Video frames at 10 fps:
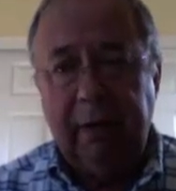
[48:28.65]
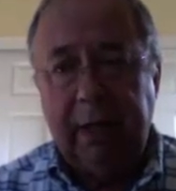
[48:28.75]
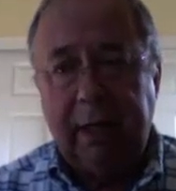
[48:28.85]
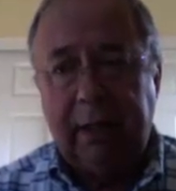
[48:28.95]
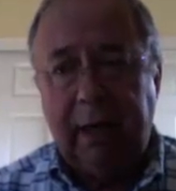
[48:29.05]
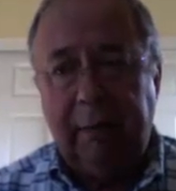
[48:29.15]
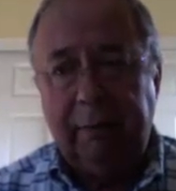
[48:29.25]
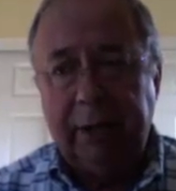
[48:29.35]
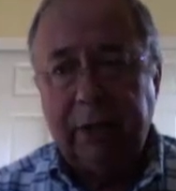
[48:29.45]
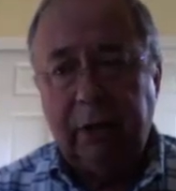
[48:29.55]
that
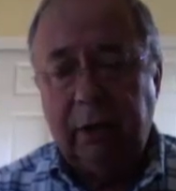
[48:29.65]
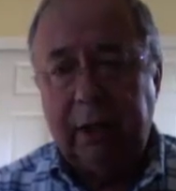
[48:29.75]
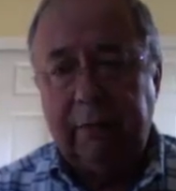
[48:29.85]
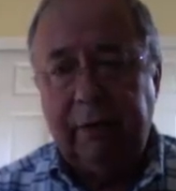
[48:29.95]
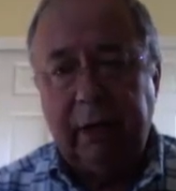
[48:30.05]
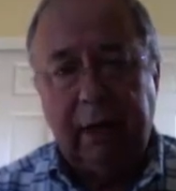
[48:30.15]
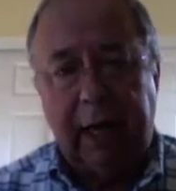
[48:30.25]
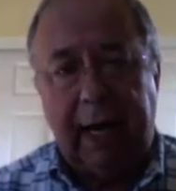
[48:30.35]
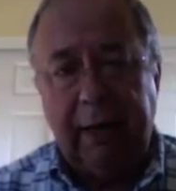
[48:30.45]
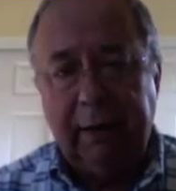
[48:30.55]
companies are going to
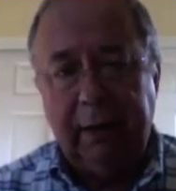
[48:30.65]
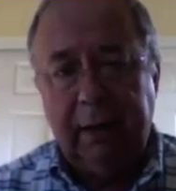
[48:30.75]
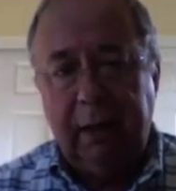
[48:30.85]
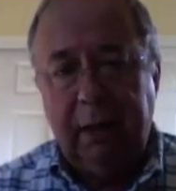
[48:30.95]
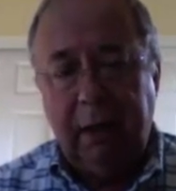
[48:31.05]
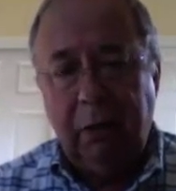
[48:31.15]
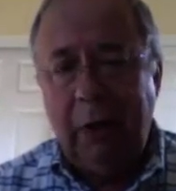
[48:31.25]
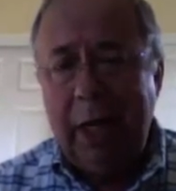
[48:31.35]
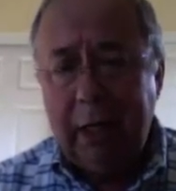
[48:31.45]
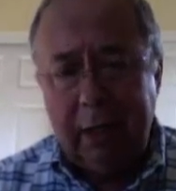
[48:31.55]
figure out
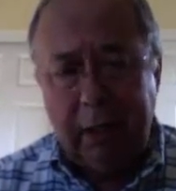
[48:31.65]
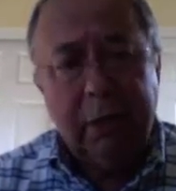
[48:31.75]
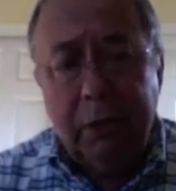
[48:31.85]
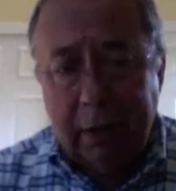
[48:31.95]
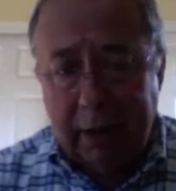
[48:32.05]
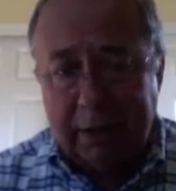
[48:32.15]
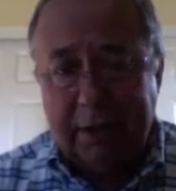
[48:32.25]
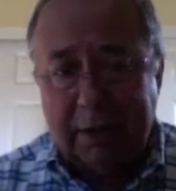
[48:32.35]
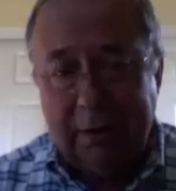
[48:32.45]
we can do this